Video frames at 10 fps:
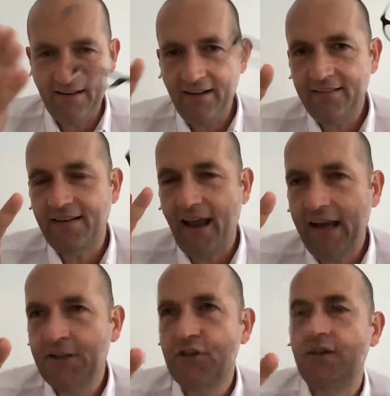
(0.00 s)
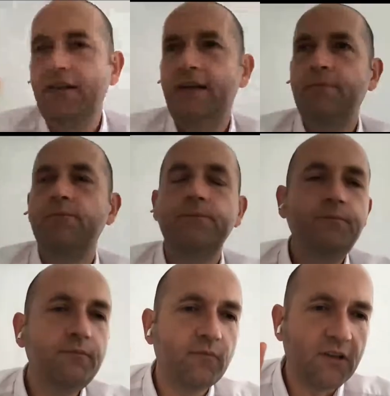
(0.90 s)
is actually
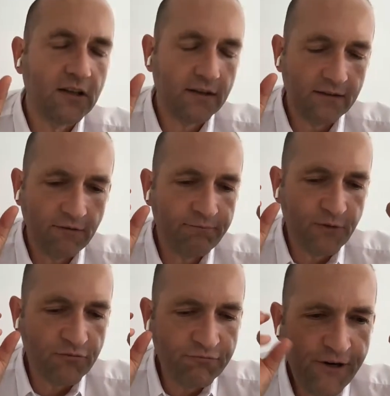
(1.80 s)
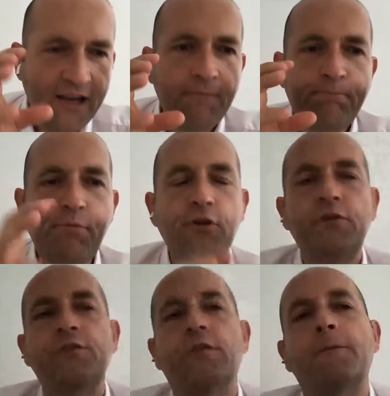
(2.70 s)
the, the, the real
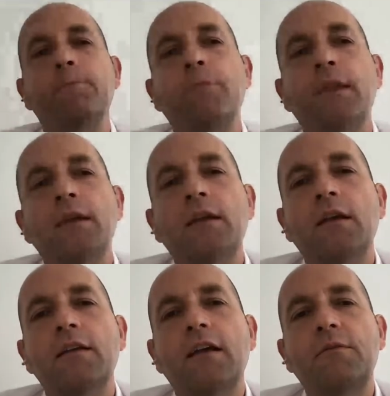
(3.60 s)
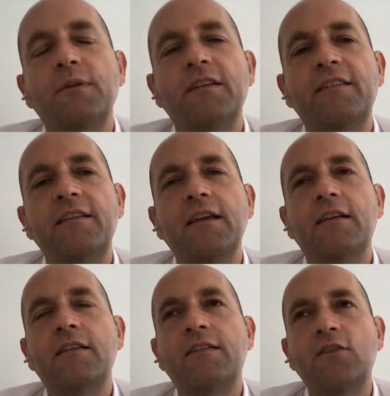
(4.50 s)
person that we see.
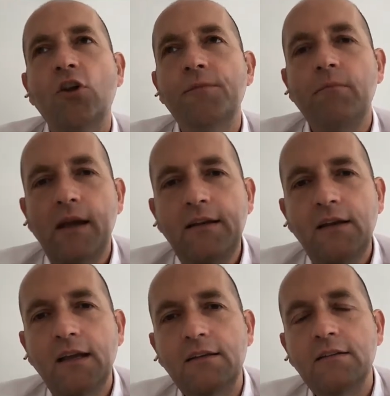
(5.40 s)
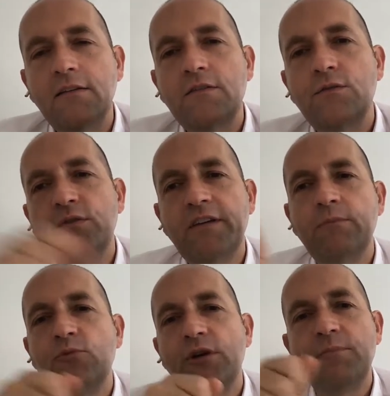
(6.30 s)
It is not mediated through
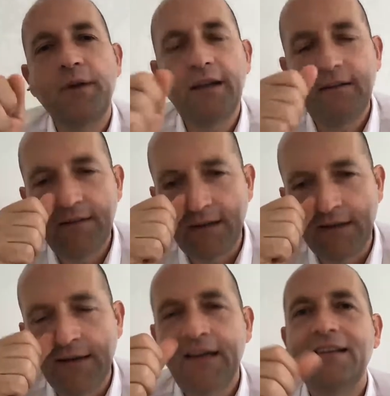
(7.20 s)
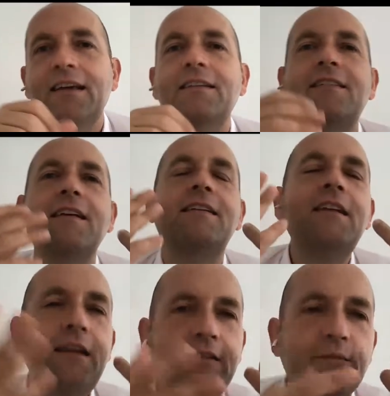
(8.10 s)
someone painting. That is at
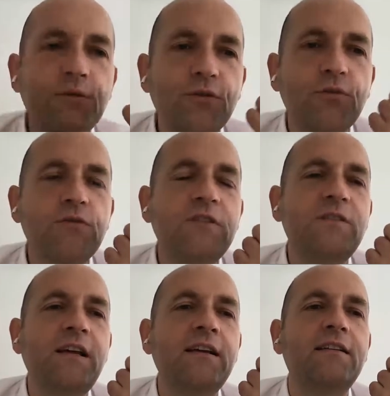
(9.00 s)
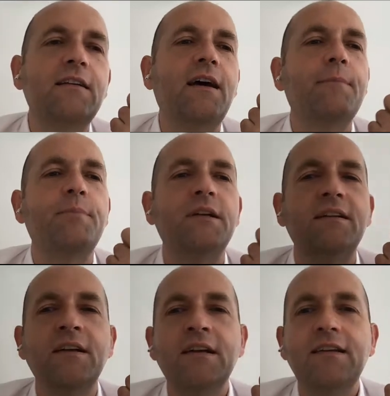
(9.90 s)
least what you could think that
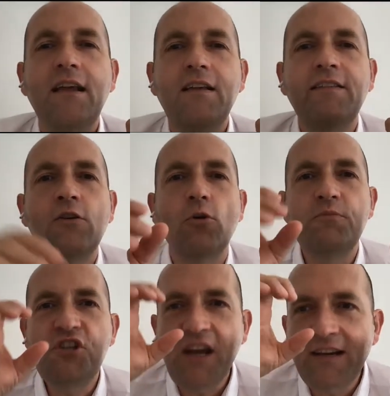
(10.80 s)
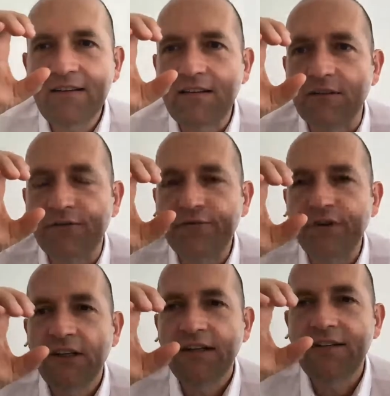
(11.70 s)
happened. There is an
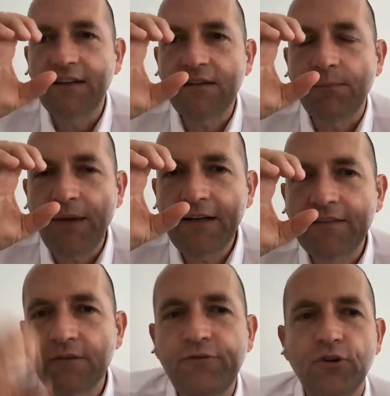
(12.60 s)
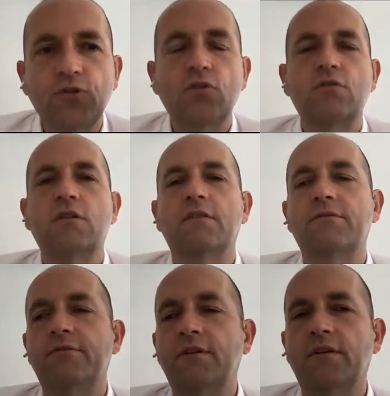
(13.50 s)
objective that makes the photograph,
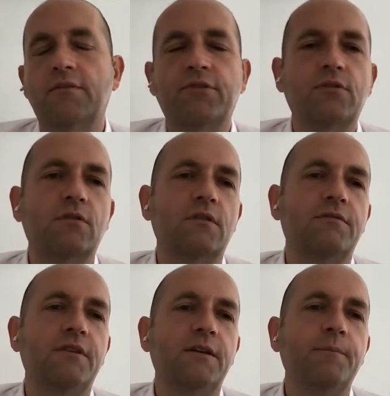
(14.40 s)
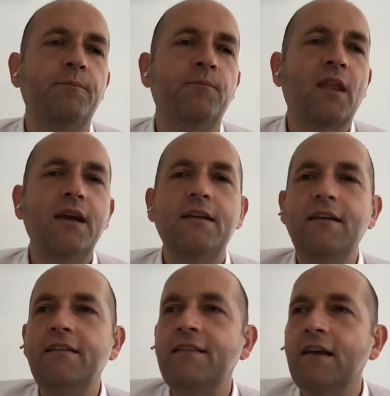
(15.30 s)
uh, photography. It
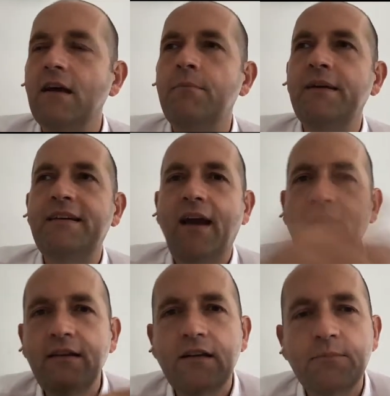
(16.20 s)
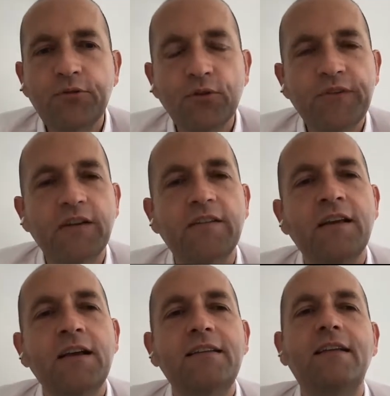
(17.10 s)
is a mechanical process
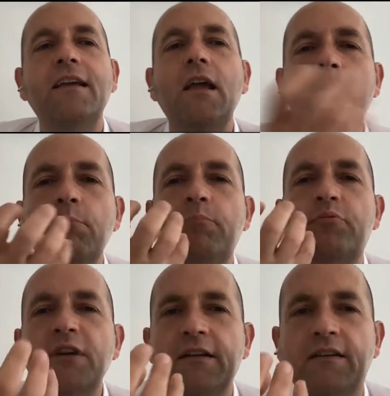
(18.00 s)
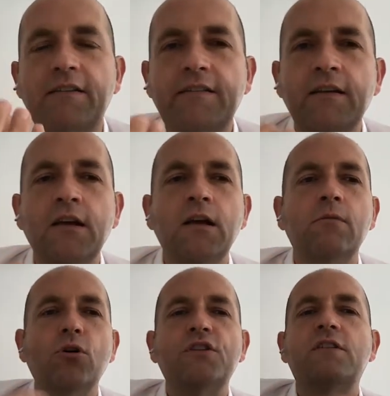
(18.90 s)
that imprints
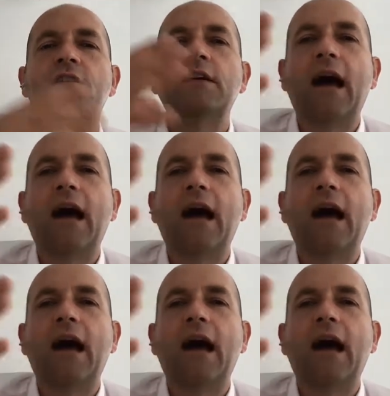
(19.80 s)
what the